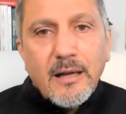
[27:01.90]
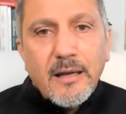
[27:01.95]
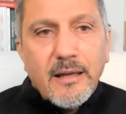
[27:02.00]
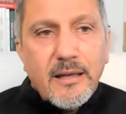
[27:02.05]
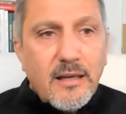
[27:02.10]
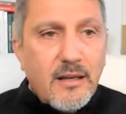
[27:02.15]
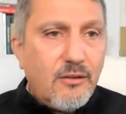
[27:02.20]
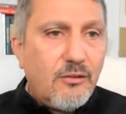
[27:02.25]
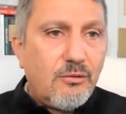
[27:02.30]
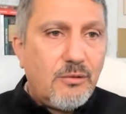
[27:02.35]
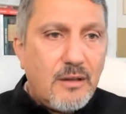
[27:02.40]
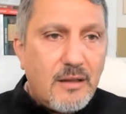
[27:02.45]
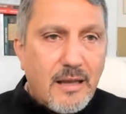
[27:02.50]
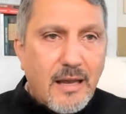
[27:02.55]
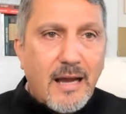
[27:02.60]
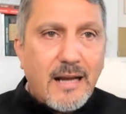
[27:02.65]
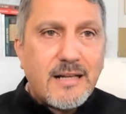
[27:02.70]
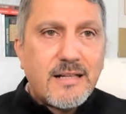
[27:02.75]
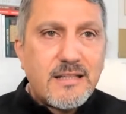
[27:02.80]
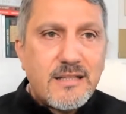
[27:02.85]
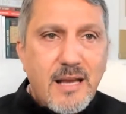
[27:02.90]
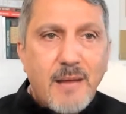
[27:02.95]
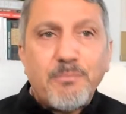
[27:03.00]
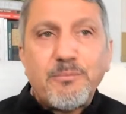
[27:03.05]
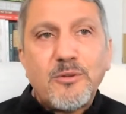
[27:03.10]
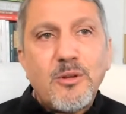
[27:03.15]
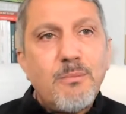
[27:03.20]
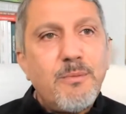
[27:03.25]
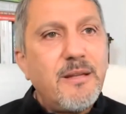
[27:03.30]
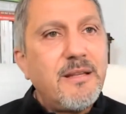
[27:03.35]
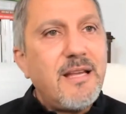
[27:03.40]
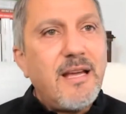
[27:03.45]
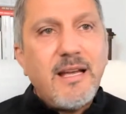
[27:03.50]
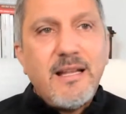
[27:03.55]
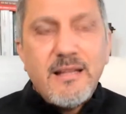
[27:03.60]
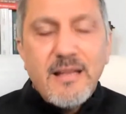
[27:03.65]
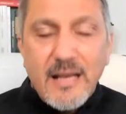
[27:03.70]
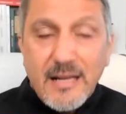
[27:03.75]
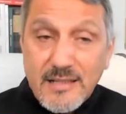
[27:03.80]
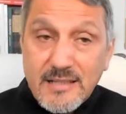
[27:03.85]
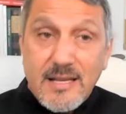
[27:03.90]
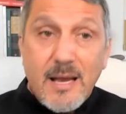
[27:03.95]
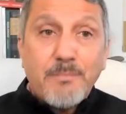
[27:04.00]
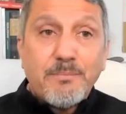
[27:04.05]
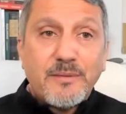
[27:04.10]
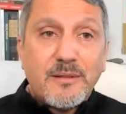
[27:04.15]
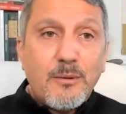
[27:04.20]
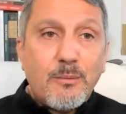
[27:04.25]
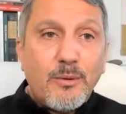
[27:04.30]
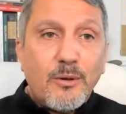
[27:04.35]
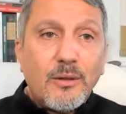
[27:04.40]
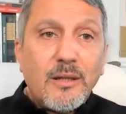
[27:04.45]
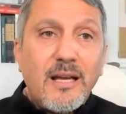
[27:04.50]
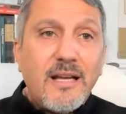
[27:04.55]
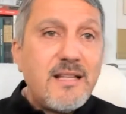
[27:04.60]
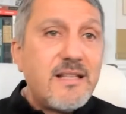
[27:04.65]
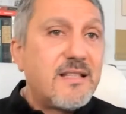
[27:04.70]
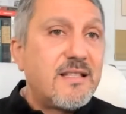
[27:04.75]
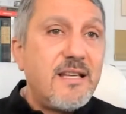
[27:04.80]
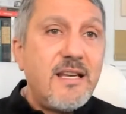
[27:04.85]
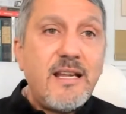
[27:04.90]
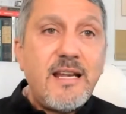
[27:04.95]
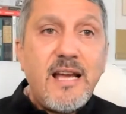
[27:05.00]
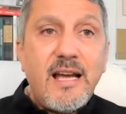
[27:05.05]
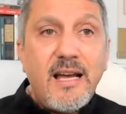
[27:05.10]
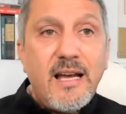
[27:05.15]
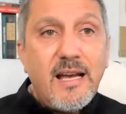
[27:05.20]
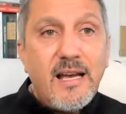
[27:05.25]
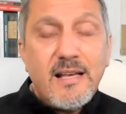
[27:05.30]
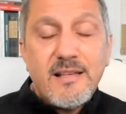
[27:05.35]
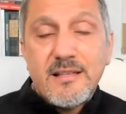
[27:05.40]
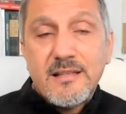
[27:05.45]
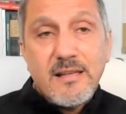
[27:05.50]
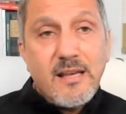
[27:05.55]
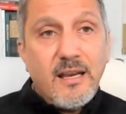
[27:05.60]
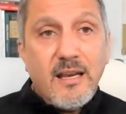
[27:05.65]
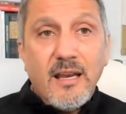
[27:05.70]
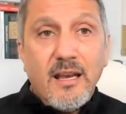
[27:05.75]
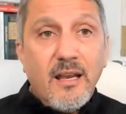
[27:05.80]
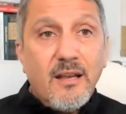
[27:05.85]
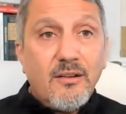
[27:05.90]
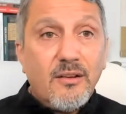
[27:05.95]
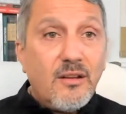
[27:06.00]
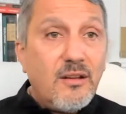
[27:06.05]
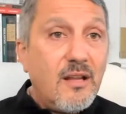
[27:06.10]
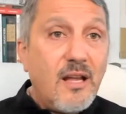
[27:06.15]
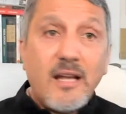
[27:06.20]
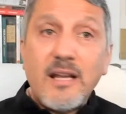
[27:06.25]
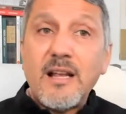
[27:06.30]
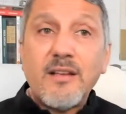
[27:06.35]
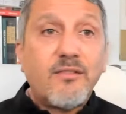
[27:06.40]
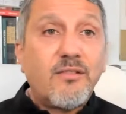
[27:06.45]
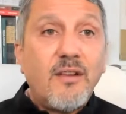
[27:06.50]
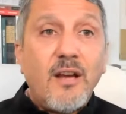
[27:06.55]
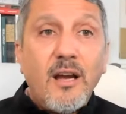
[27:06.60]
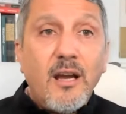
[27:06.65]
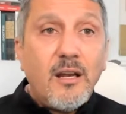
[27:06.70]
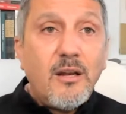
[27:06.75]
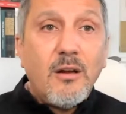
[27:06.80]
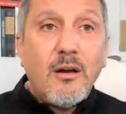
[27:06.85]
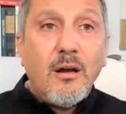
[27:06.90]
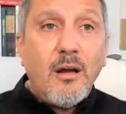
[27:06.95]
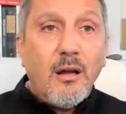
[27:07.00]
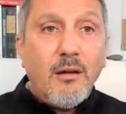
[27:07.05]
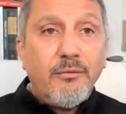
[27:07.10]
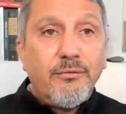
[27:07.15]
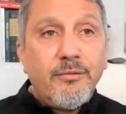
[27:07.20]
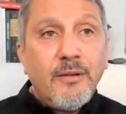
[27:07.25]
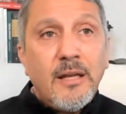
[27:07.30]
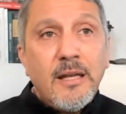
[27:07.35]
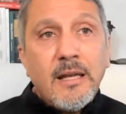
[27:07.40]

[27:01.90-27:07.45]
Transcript: is acceptable and seen as not a sign of